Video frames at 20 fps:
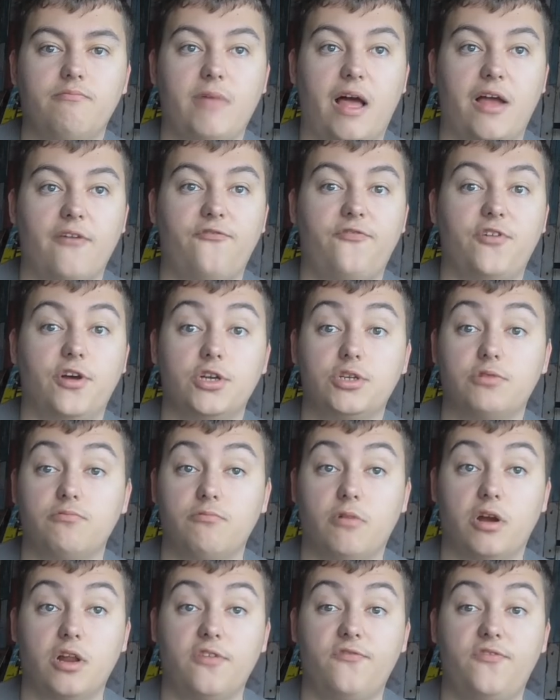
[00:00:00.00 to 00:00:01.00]
like first
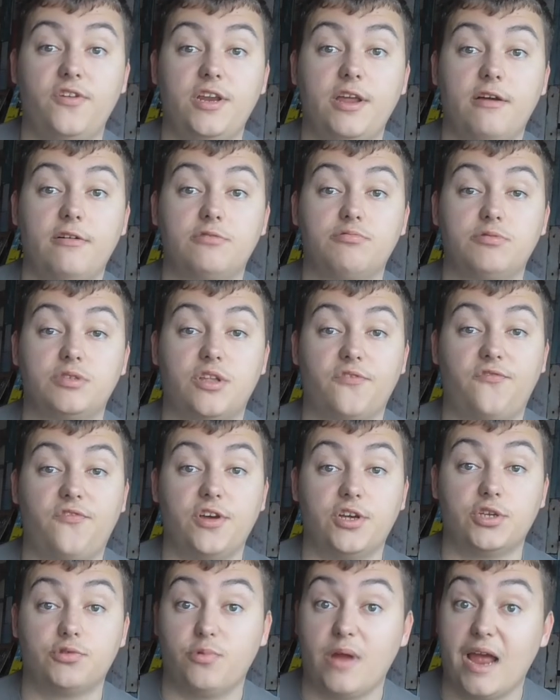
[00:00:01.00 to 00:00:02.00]
one of the videos was the
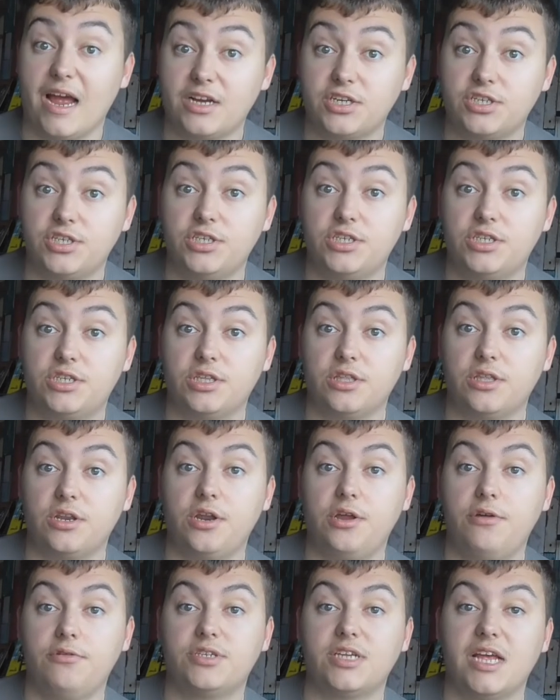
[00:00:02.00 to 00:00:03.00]
first reactions to the
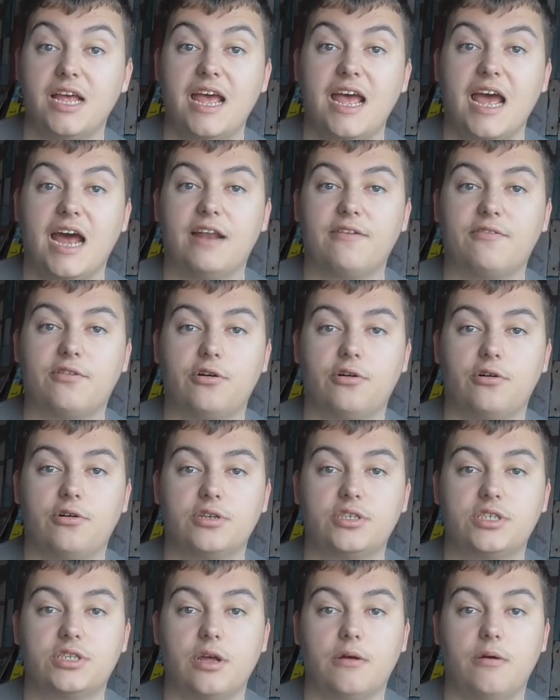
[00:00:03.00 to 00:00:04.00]
news and of
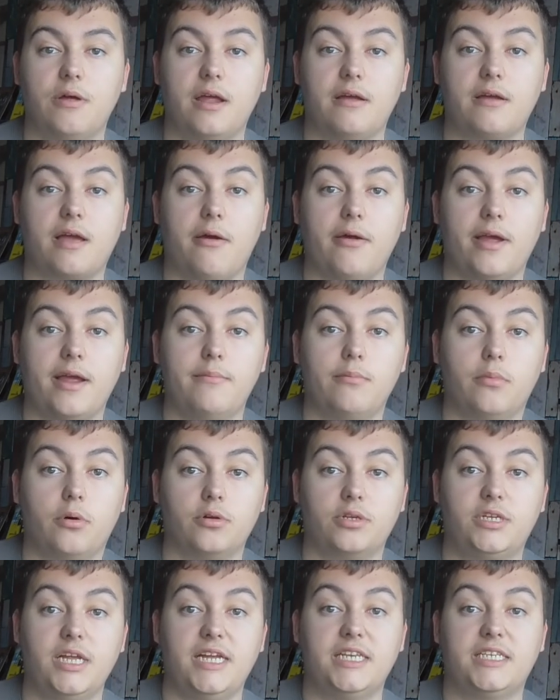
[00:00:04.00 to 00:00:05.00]
course going in
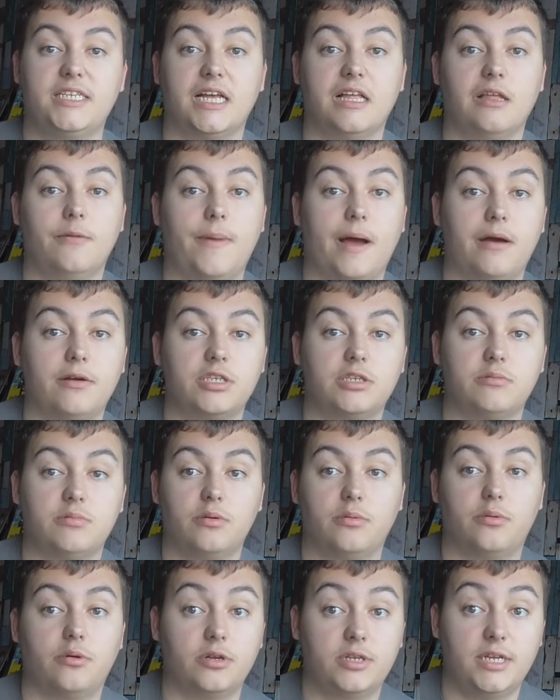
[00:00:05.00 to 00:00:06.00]
more detail about some of
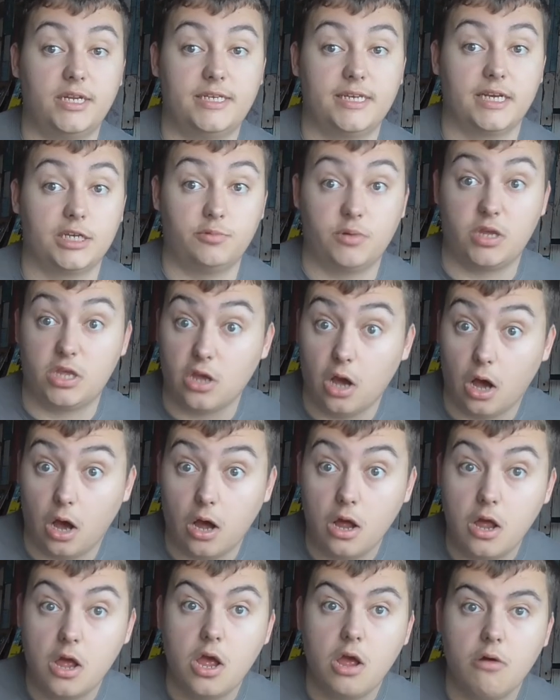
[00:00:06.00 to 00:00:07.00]
the more details we
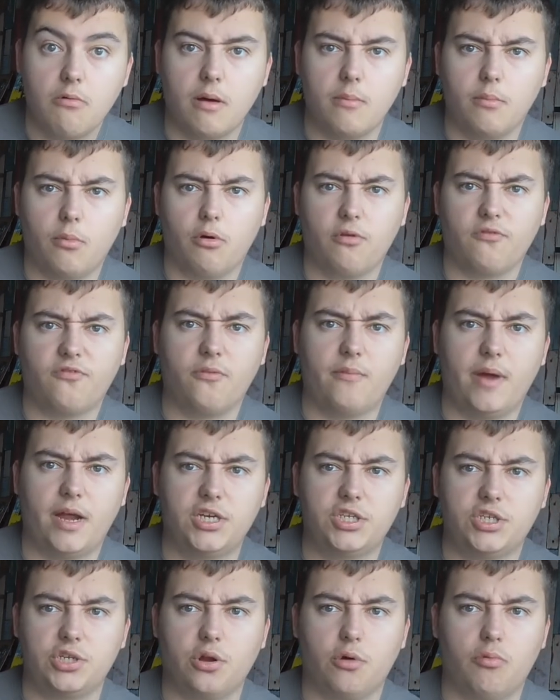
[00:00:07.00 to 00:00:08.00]
got when more
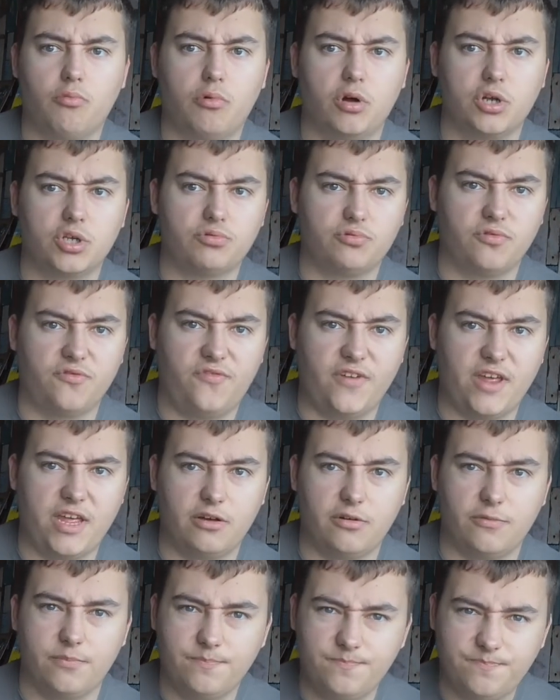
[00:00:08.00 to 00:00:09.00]
information was
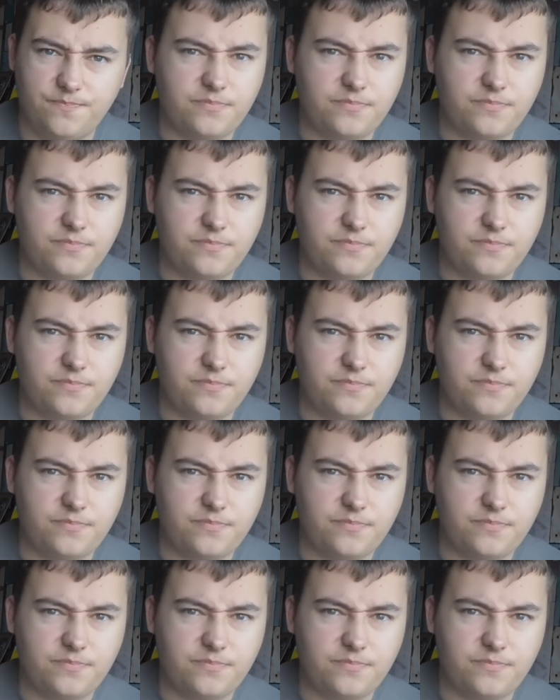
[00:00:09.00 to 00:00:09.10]
revealed